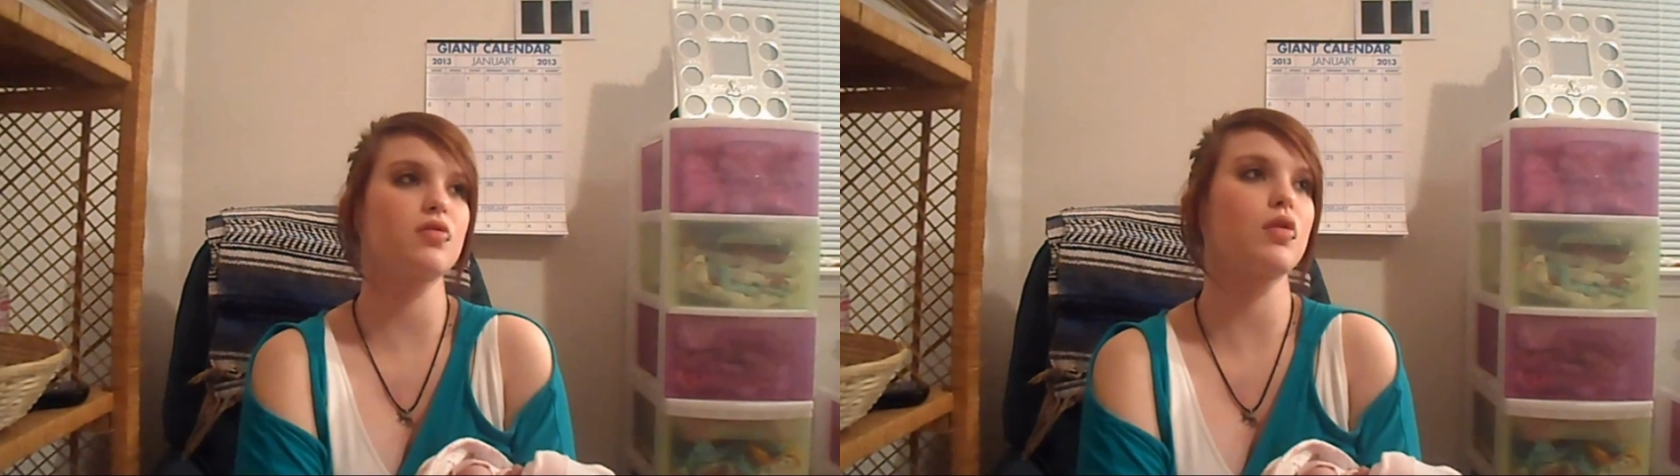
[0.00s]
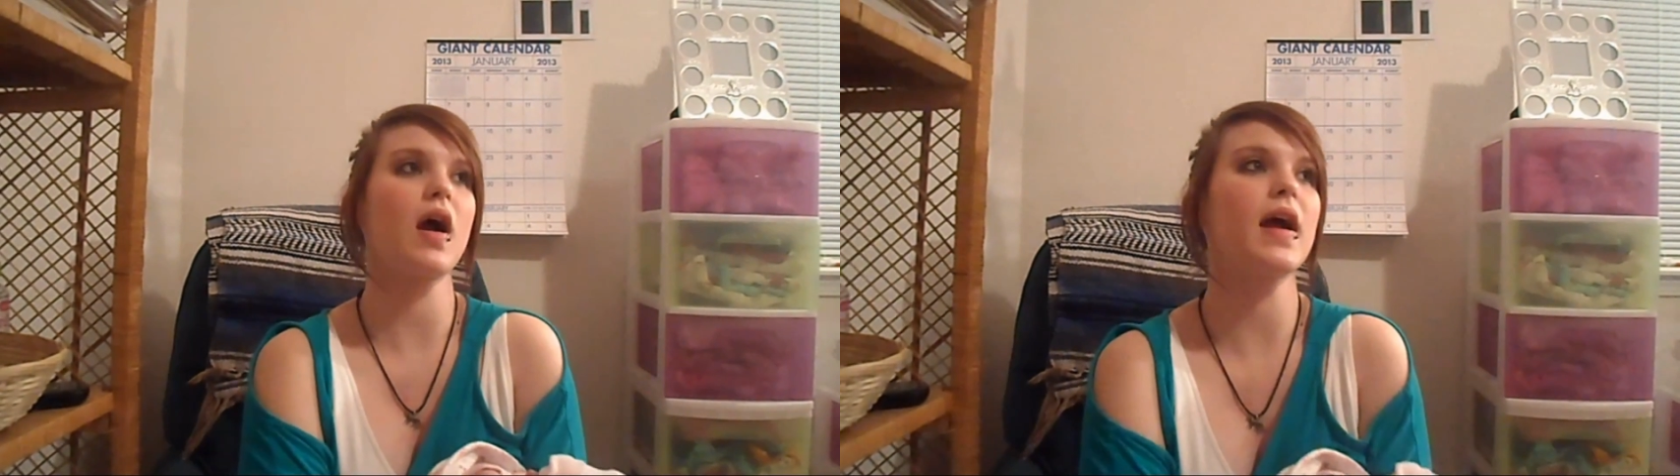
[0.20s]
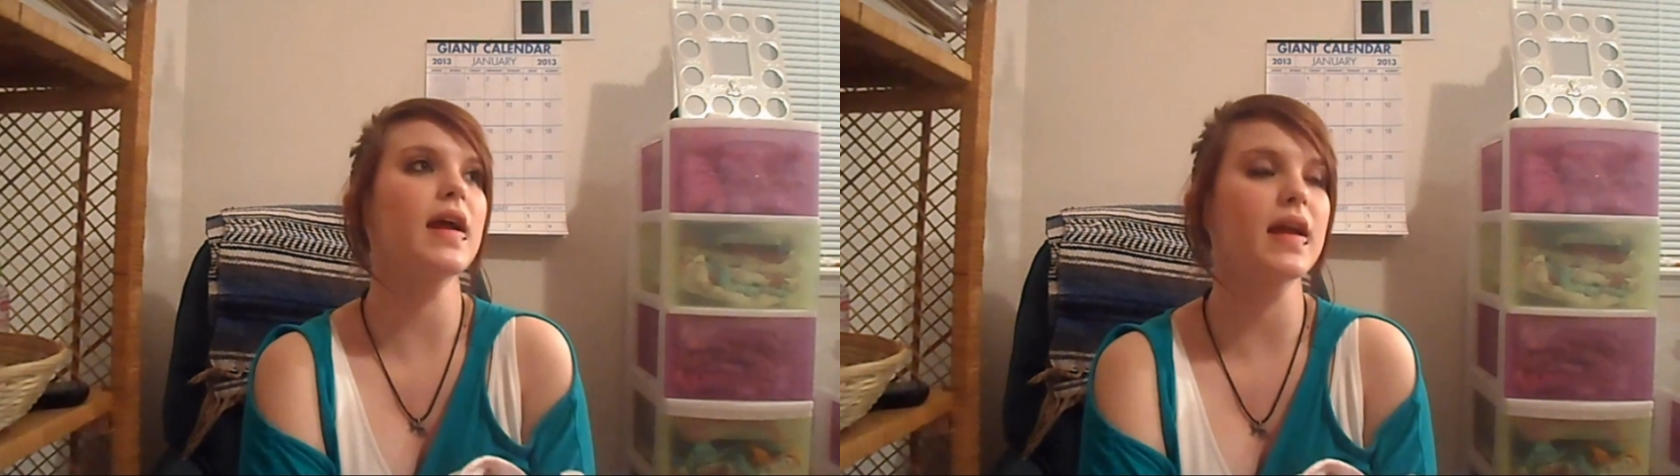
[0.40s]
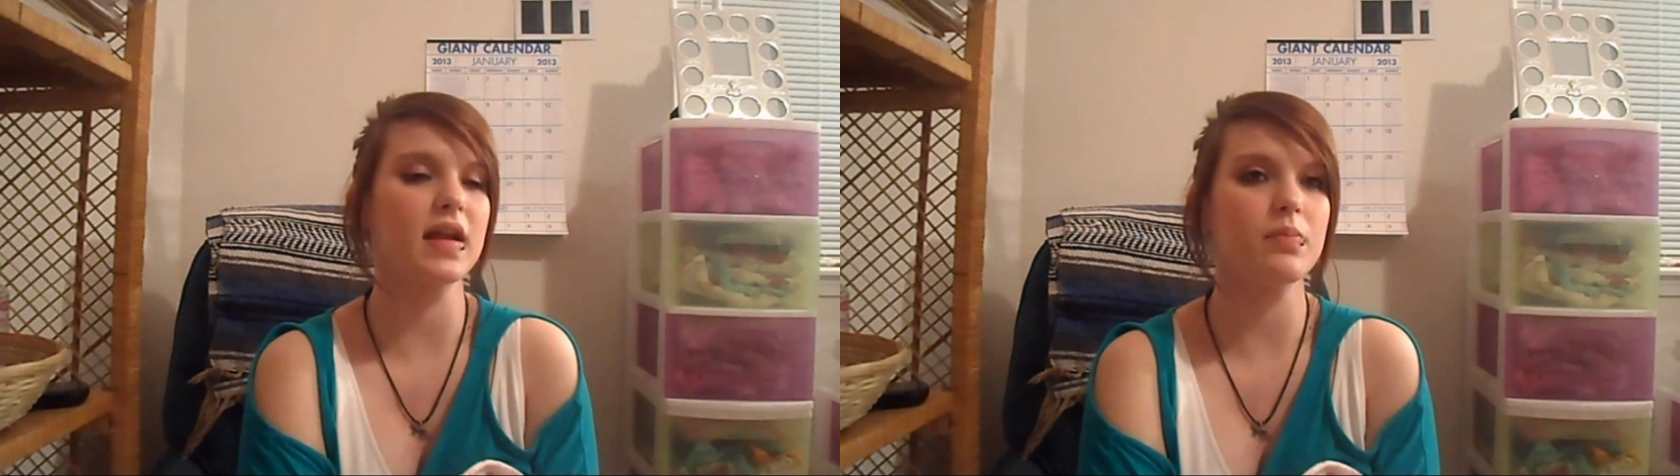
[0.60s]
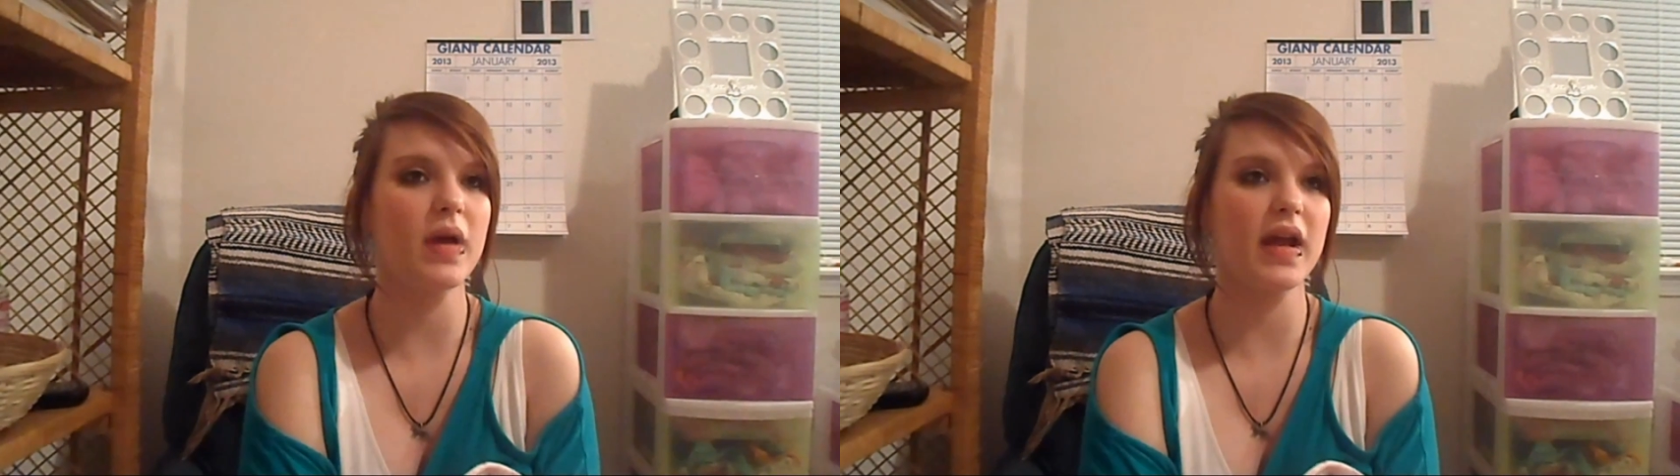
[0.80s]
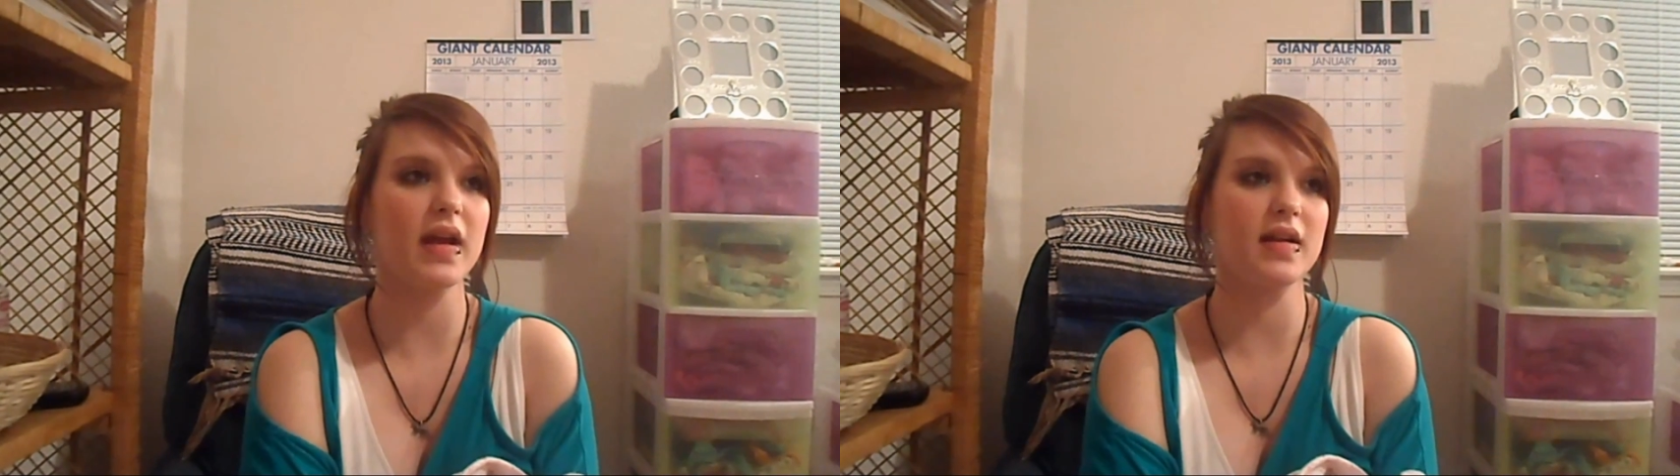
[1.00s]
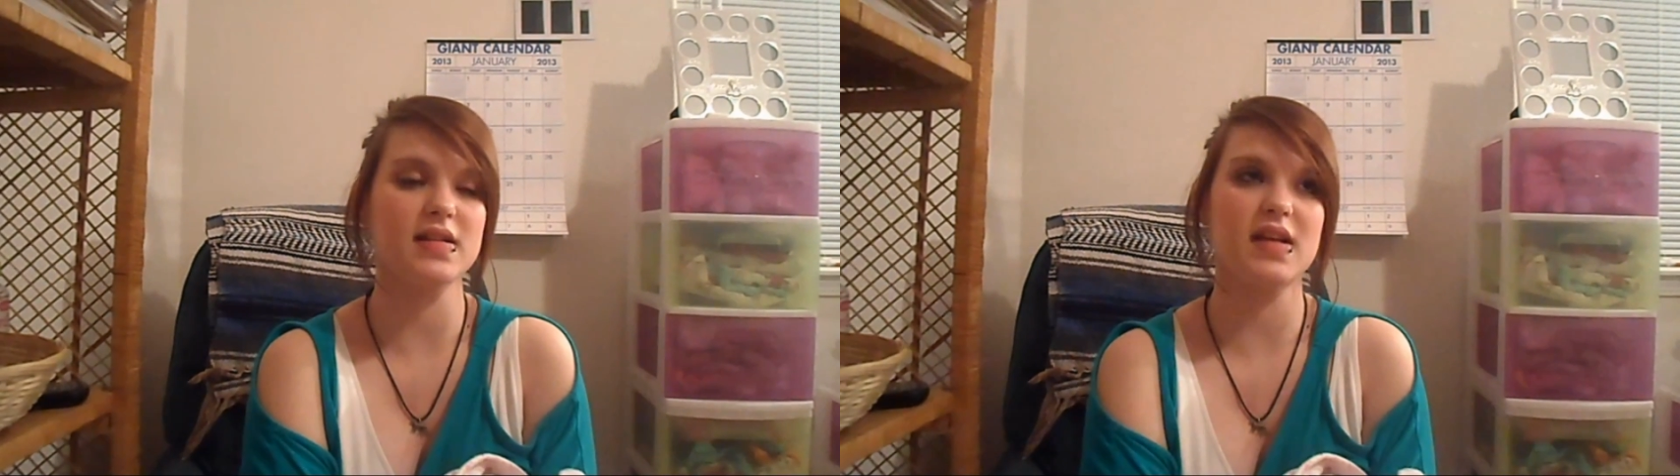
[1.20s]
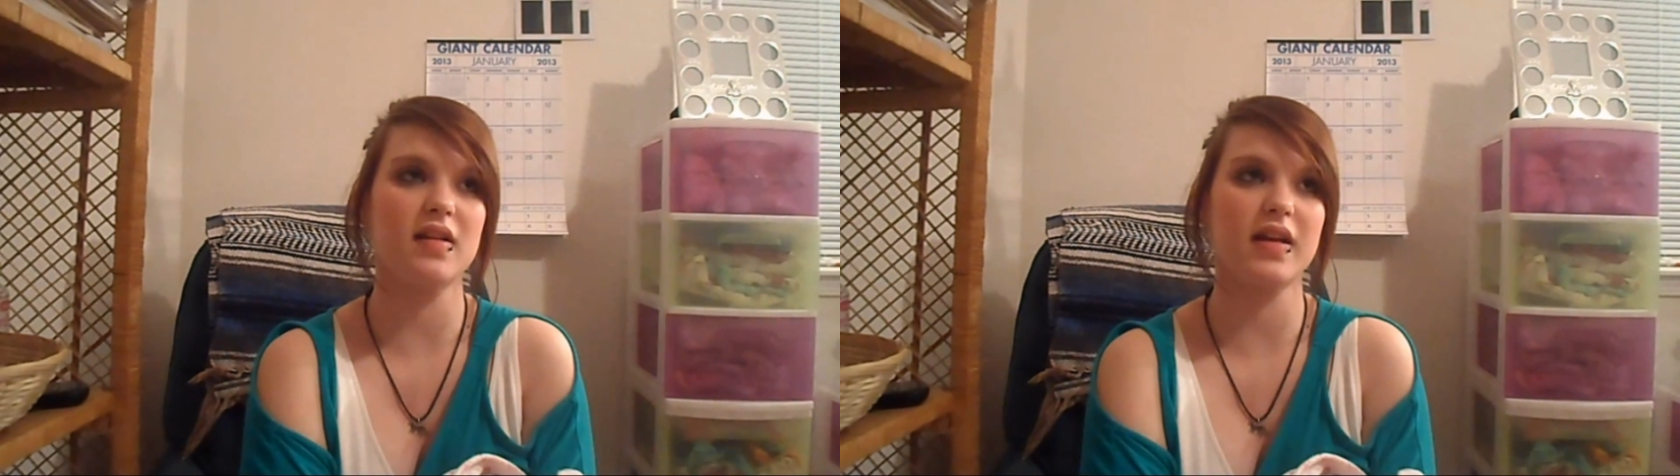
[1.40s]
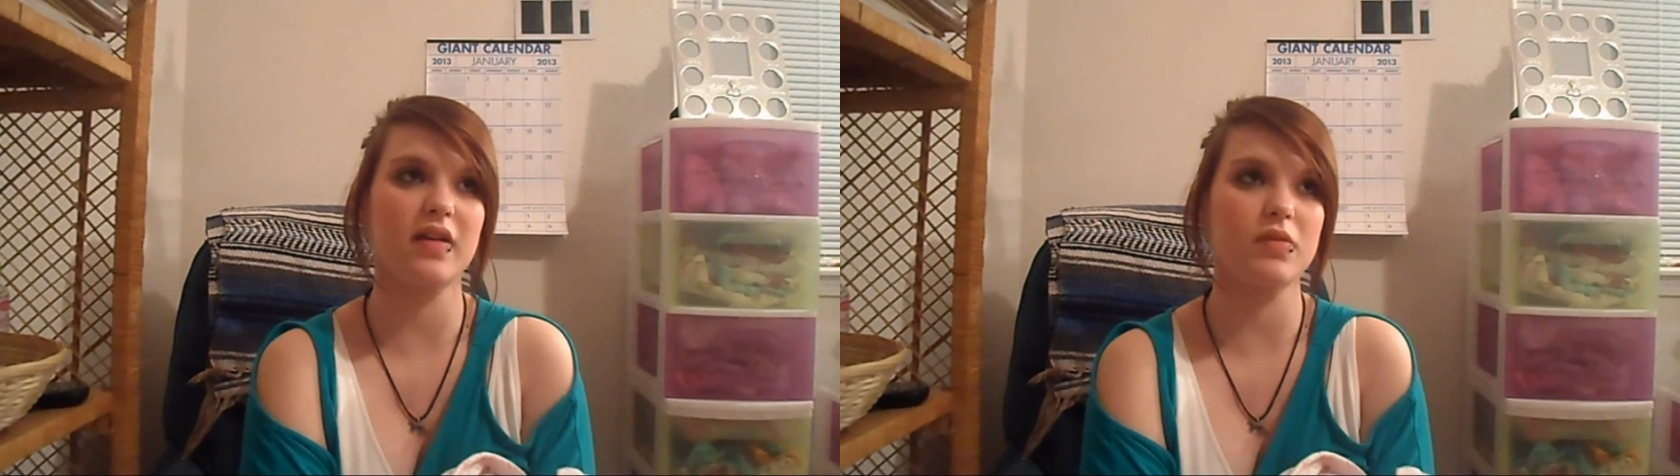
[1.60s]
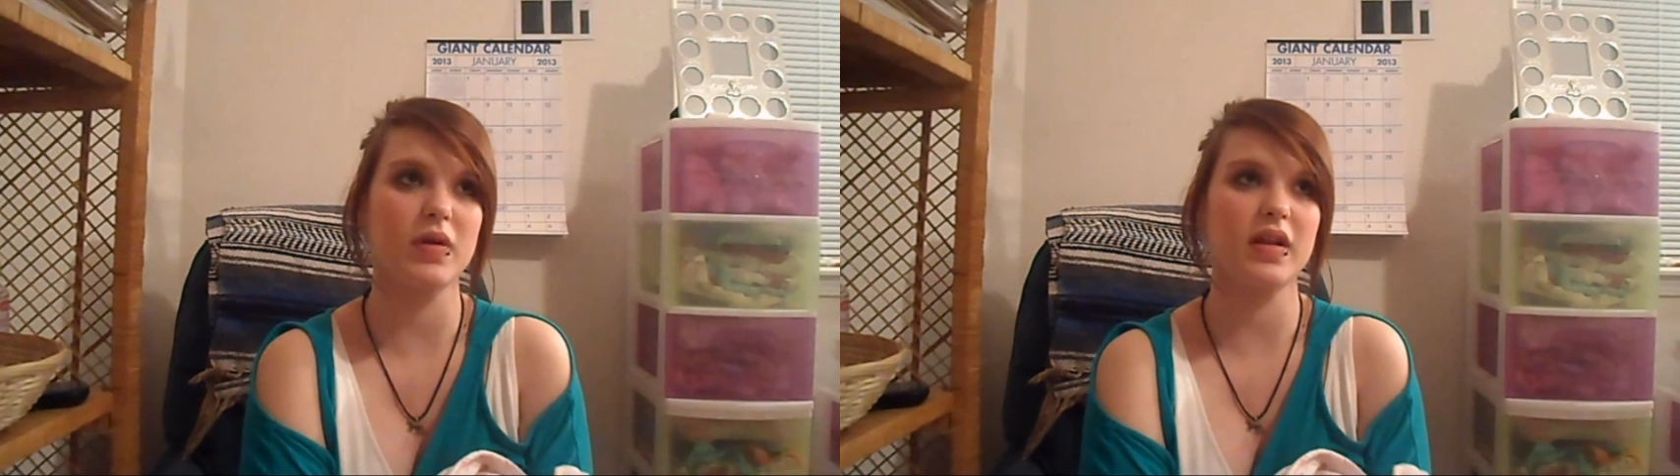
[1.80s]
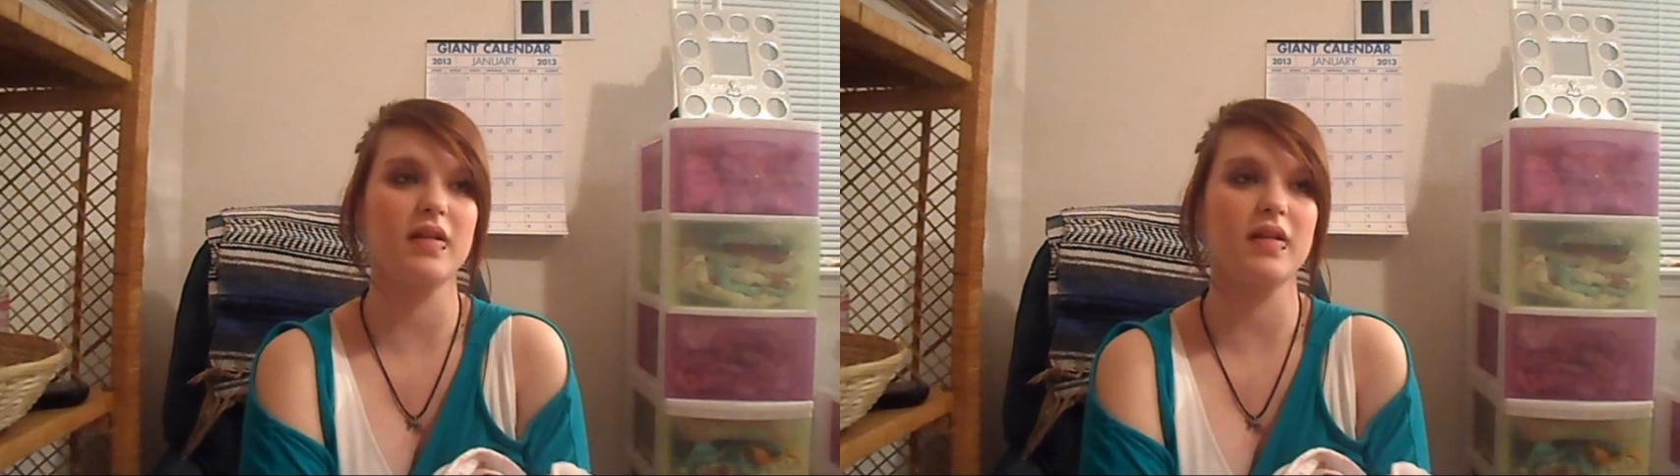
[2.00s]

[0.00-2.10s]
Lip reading: crying in pain and telling everybody,